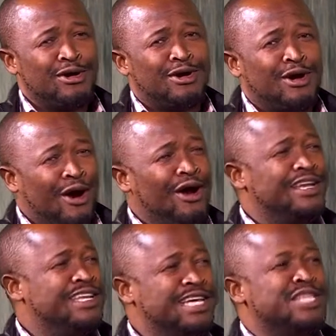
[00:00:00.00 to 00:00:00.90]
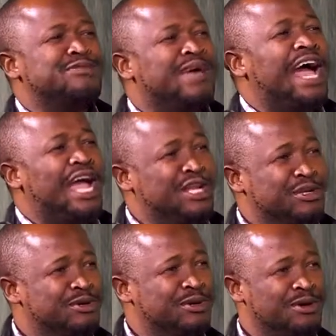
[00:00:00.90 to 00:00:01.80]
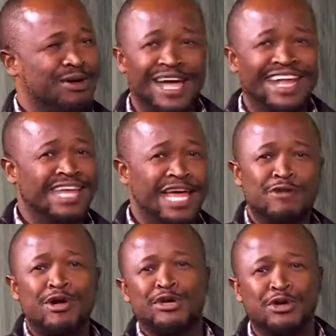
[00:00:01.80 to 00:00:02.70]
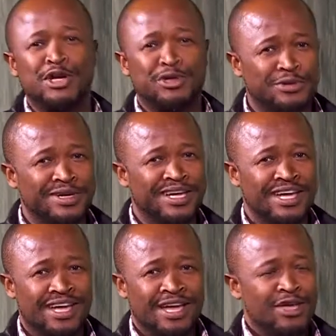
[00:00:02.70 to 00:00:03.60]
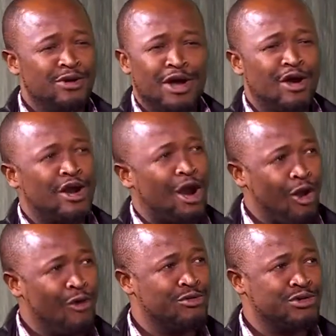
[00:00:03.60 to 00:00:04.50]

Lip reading: God is behind you in what you are doing. You are not alone.